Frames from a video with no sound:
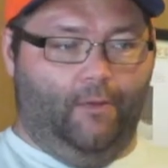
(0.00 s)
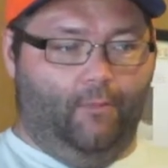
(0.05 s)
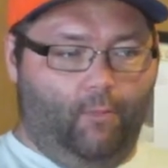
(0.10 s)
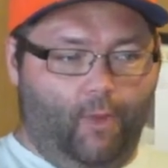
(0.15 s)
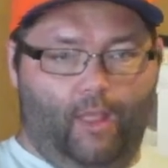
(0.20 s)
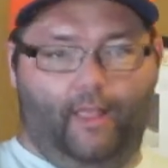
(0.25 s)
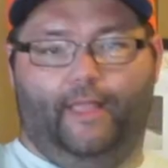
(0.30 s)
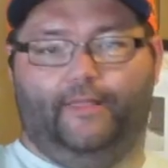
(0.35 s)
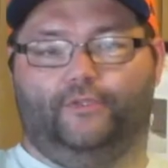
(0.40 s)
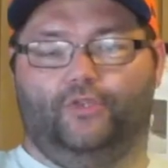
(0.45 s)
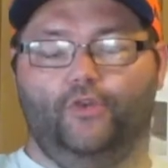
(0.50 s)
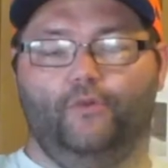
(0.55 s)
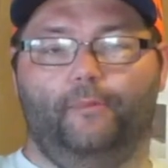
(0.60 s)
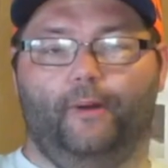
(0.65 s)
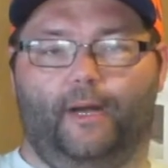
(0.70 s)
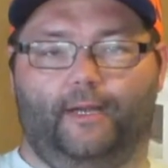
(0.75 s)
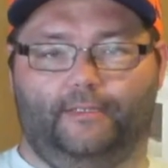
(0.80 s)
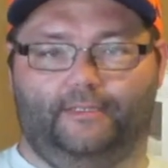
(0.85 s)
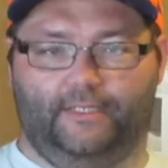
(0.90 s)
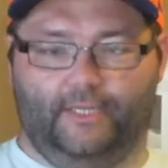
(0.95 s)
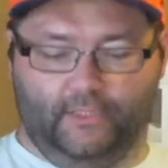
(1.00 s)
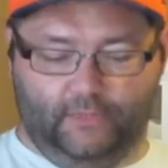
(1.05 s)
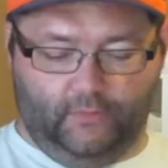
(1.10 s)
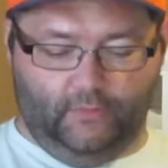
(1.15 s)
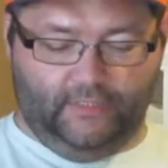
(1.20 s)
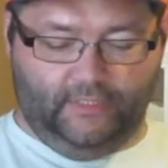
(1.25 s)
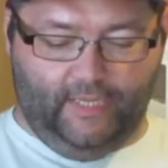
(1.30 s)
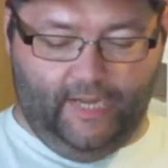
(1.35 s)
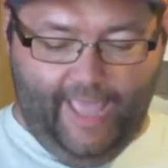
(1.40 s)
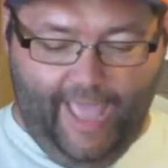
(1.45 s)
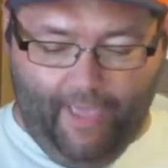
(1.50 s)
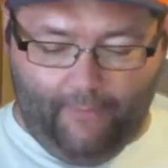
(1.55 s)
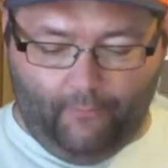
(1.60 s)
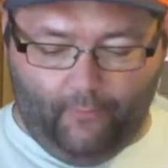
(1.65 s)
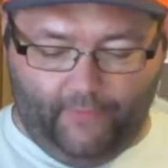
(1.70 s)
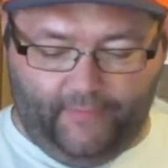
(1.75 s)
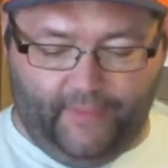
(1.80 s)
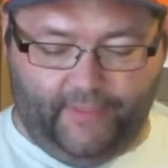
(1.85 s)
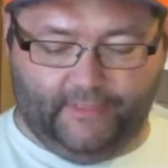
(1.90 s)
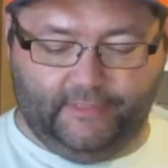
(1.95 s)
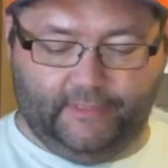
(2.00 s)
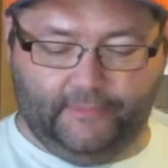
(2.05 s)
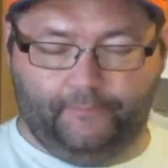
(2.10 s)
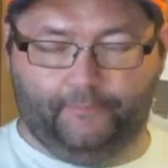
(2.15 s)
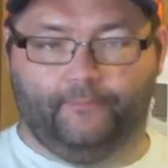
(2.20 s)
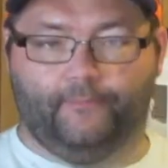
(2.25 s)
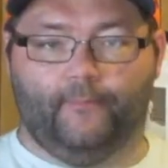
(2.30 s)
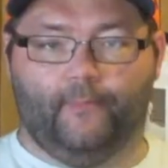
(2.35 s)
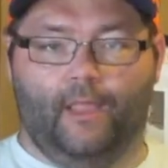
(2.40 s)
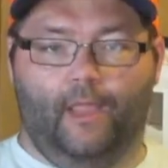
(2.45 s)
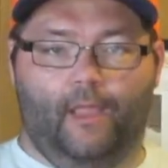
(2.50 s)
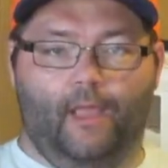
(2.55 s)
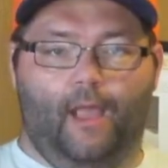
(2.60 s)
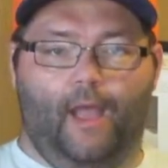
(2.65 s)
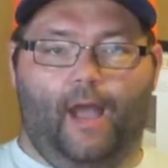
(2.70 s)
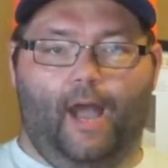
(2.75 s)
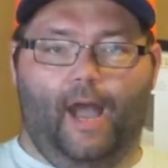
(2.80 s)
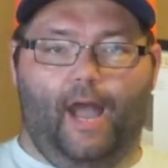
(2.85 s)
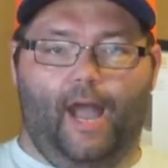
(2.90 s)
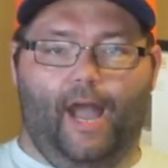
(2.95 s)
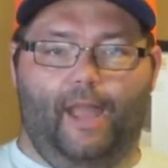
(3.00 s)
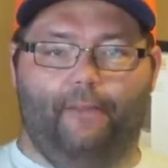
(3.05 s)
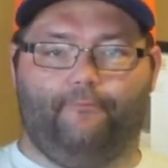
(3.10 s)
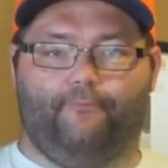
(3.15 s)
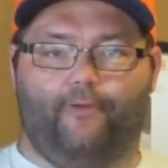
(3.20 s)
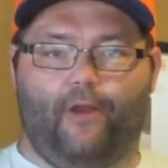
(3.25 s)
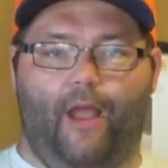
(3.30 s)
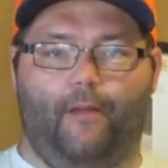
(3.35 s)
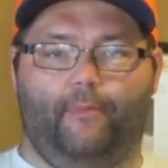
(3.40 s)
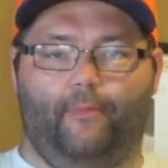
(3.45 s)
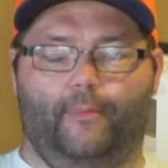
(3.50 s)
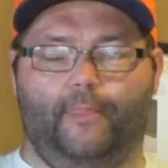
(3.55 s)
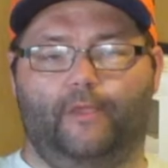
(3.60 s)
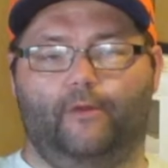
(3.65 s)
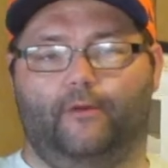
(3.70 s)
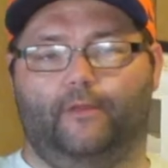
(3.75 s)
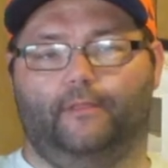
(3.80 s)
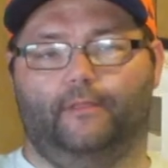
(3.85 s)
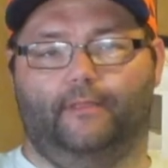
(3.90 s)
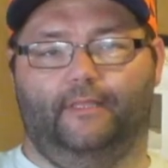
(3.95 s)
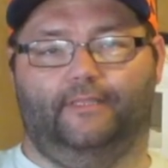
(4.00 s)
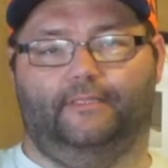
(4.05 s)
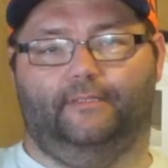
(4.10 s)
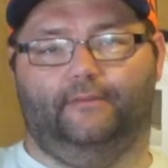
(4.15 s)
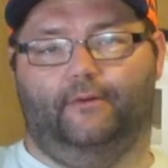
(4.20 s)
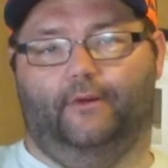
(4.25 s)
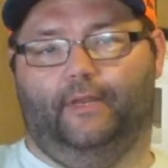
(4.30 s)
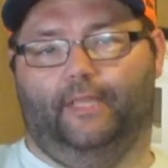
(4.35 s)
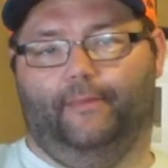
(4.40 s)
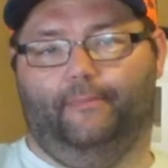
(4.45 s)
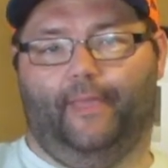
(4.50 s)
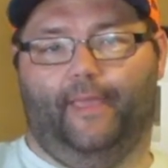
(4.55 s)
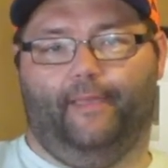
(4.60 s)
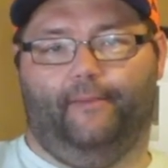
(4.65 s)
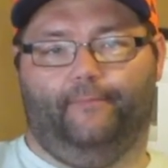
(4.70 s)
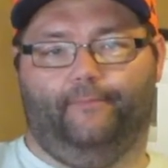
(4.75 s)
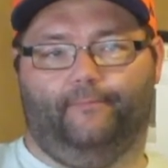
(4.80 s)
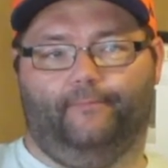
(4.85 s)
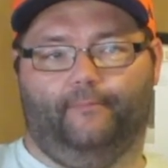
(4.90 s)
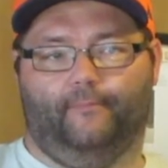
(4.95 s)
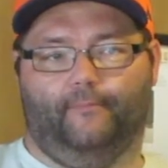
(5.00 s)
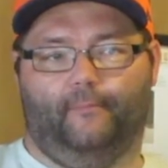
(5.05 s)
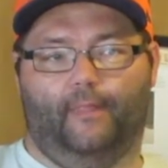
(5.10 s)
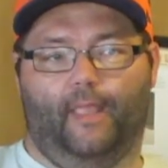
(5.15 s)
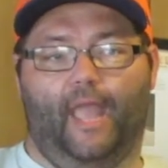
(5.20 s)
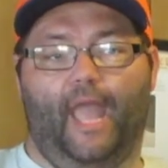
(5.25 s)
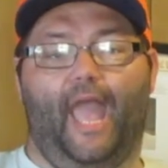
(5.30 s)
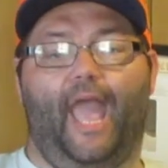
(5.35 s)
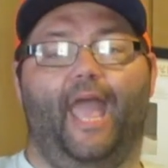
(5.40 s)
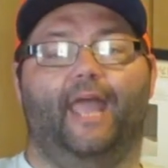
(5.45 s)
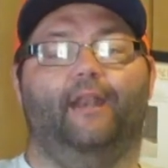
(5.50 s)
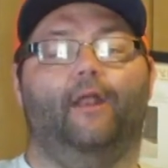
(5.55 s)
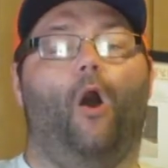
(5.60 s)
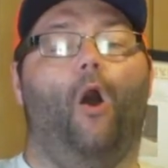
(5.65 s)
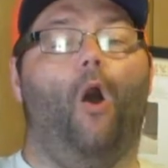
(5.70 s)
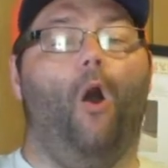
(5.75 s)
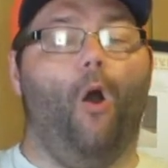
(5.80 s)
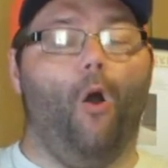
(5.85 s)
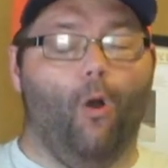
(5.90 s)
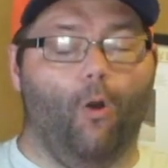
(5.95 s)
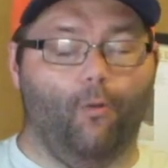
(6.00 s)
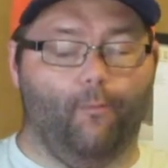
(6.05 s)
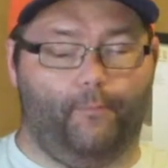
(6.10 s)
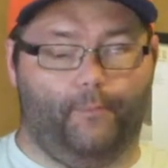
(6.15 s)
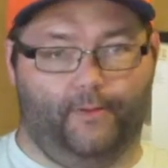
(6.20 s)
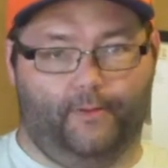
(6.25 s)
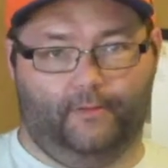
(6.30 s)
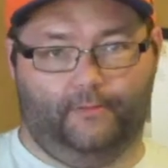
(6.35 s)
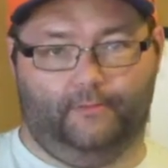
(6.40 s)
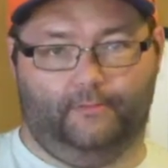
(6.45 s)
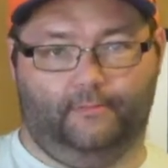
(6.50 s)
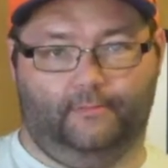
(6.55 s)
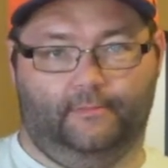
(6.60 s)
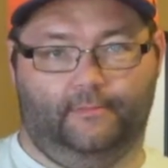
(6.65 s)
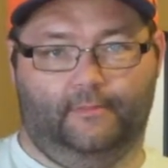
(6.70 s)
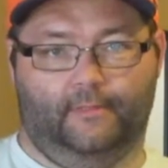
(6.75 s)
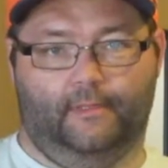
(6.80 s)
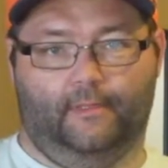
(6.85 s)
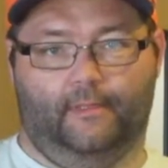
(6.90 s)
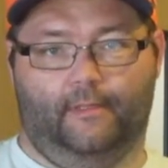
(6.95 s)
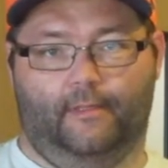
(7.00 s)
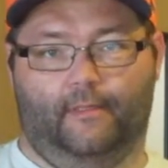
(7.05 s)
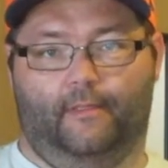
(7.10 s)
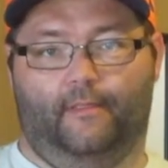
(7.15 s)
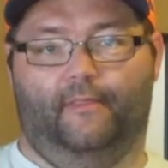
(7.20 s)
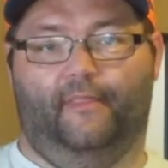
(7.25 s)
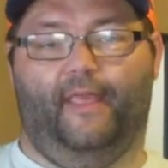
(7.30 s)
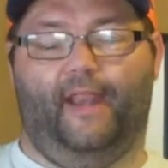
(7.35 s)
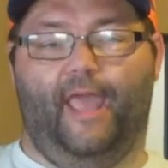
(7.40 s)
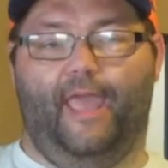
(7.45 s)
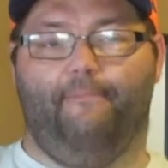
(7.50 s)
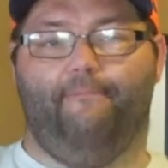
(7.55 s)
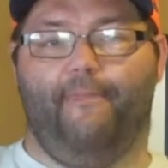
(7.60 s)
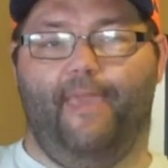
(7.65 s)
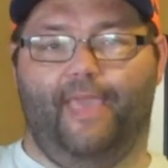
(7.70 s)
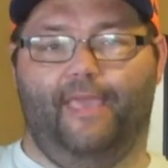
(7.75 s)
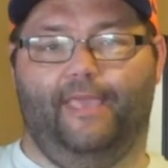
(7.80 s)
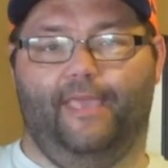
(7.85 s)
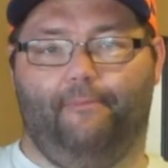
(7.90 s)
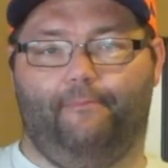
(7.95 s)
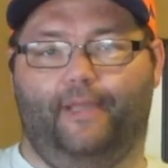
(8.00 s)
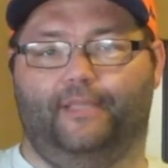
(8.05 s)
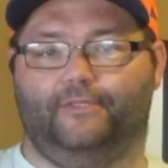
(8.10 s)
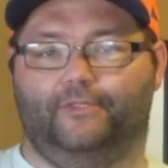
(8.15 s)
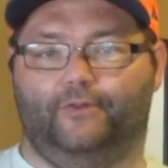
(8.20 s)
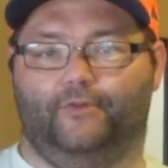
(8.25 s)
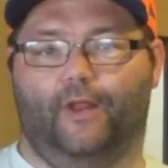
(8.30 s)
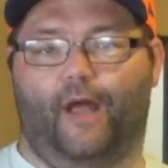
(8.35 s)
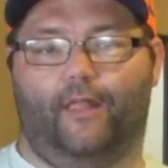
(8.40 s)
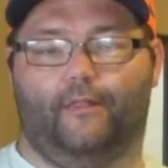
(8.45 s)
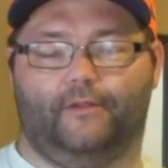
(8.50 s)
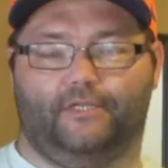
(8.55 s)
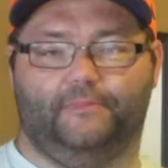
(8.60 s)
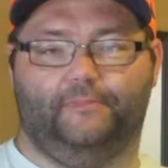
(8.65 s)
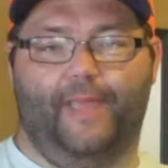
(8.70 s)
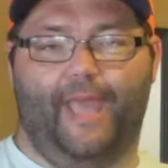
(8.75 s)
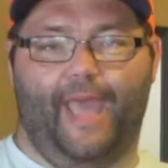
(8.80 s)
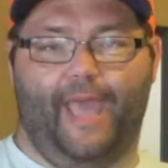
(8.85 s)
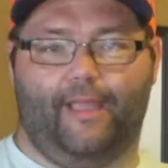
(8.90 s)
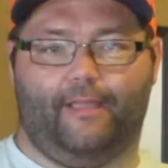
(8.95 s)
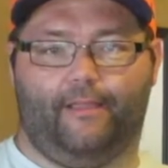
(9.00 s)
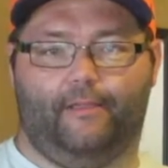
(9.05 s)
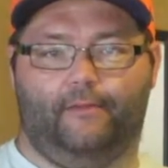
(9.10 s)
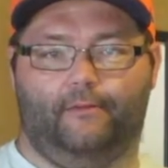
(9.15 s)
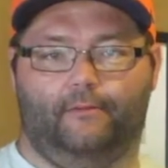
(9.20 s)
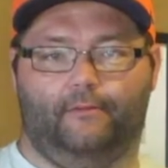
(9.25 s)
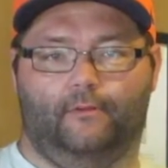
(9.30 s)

Well, at $2, here's what's going to happen with this. I'm probably going to list it on eBay and hope that I may get my $2 back,